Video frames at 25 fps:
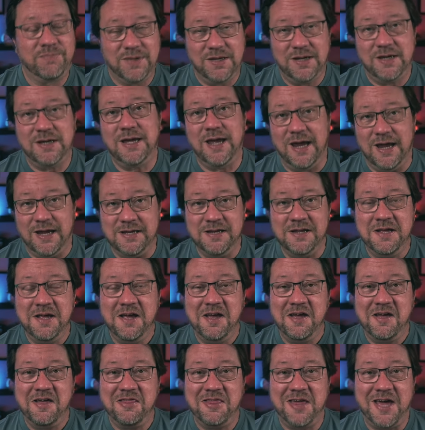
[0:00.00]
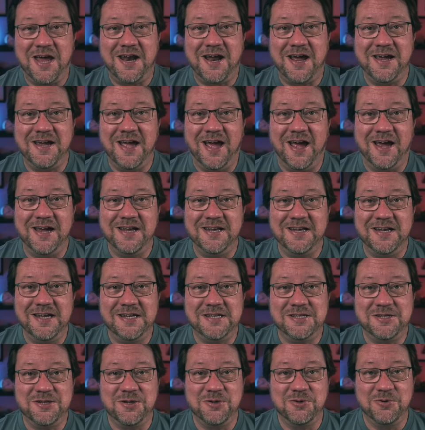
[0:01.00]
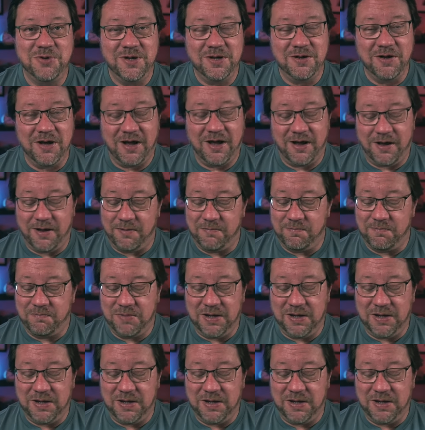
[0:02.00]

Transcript: again that I, I need to uh,